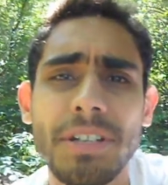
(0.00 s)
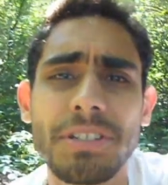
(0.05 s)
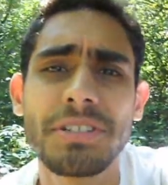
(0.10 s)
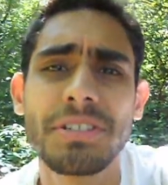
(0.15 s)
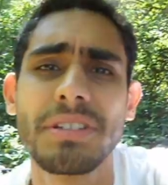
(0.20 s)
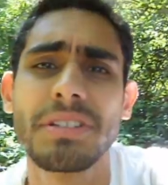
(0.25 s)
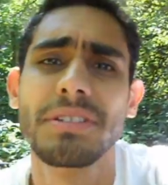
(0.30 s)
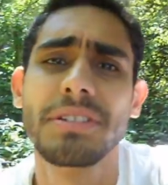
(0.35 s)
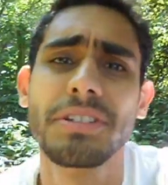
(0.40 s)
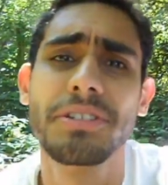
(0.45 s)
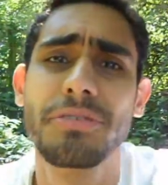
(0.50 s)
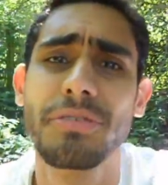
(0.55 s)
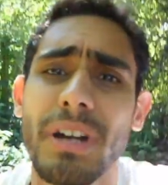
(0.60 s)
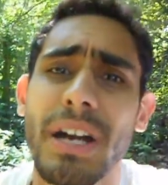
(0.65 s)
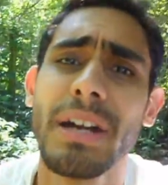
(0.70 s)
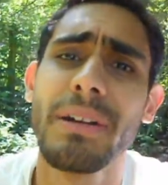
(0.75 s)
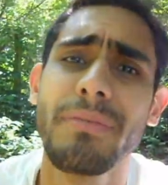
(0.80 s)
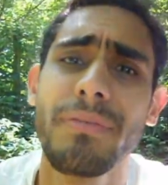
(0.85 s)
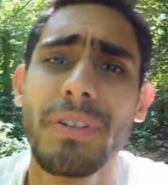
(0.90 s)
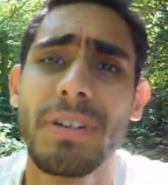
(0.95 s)
much the
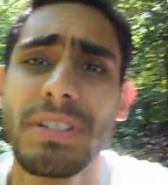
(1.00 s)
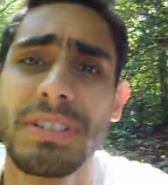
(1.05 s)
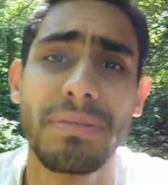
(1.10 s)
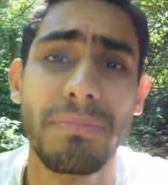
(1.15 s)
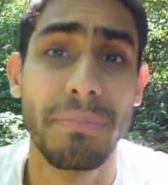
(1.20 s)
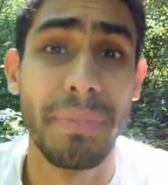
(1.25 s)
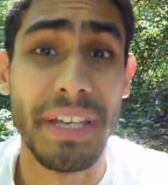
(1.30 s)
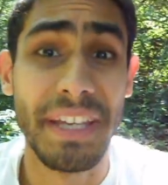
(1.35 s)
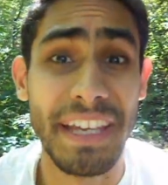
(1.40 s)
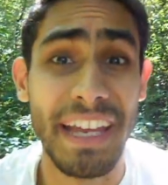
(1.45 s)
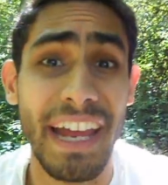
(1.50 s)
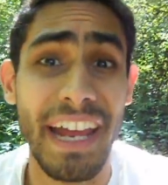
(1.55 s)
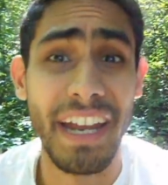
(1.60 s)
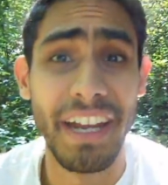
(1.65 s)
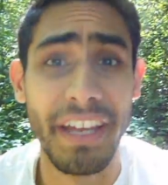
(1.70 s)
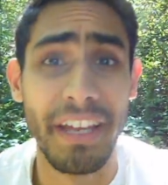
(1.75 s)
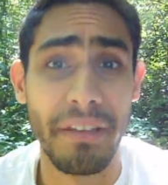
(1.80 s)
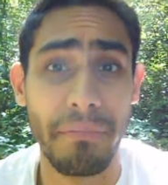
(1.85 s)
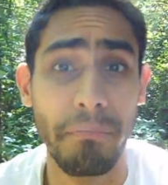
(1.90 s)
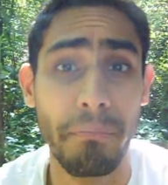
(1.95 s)
driver's
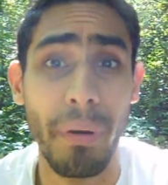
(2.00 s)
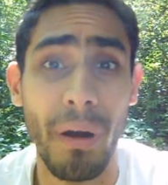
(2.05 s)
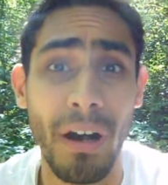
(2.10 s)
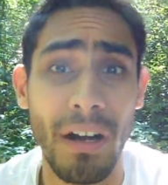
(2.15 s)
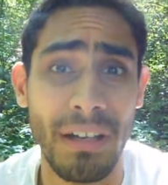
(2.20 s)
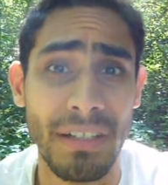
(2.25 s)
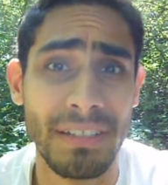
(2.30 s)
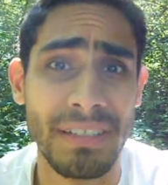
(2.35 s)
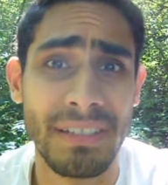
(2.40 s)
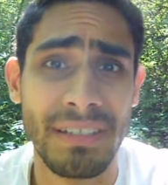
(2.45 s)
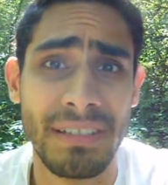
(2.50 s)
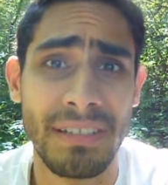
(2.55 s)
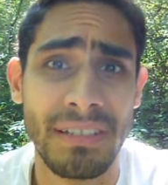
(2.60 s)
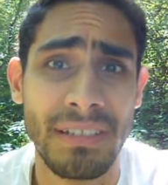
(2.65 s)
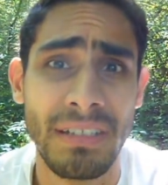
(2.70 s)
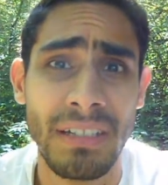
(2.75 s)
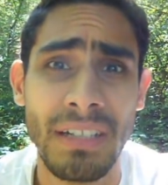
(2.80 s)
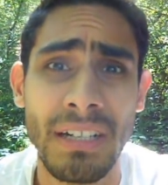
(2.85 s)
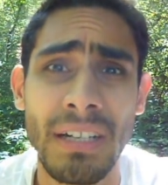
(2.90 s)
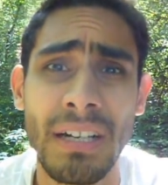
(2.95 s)
mechanic boss,
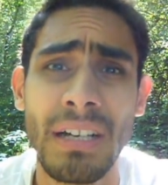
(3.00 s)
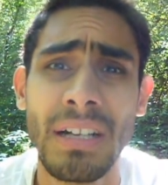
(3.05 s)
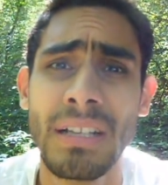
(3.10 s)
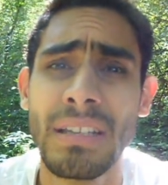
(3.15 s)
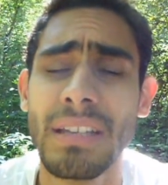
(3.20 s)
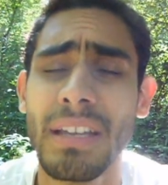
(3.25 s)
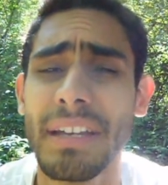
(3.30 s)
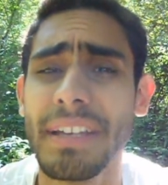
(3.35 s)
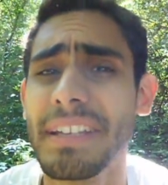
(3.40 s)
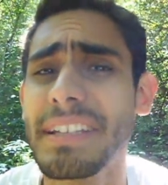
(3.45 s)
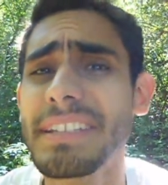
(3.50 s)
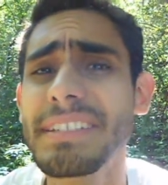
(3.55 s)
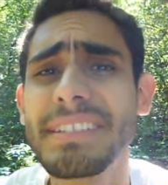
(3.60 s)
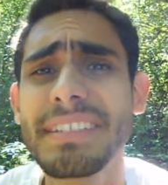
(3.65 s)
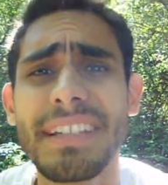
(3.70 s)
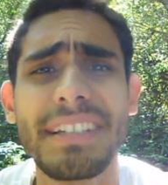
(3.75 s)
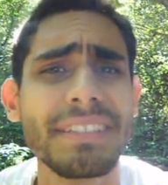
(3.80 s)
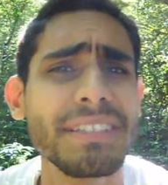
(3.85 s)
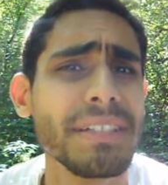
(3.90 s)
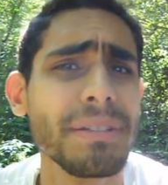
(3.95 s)
like, he
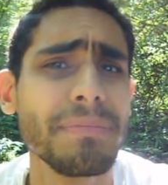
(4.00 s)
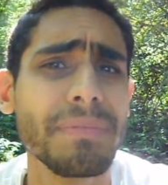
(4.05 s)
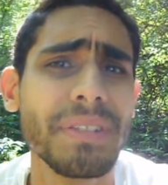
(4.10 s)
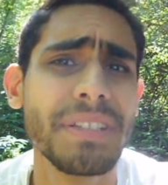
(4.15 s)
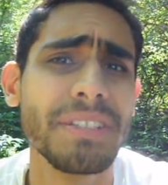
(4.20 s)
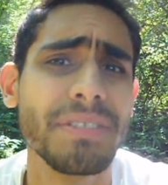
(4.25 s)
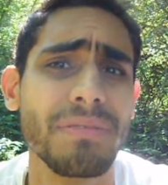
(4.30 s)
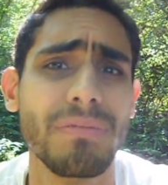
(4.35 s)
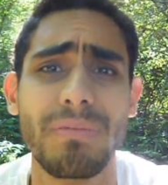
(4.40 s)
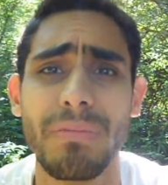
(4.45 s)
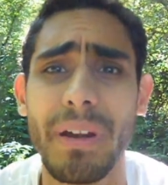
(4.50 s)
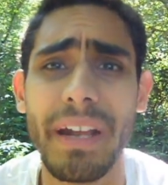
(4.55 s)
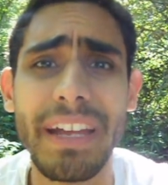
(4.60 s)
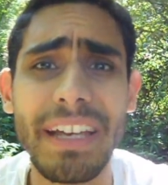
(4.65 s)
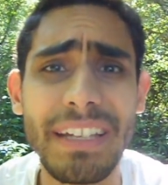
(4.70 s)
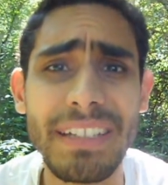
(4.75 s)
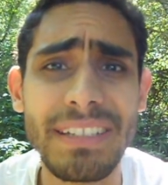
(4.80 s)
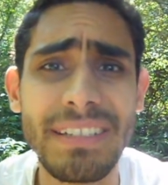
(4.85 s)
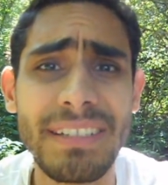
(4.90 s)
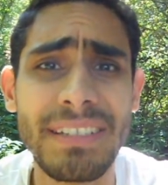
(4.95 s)
sets up this
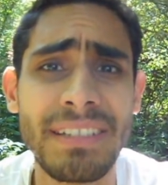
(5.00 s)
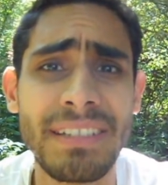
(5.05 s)
race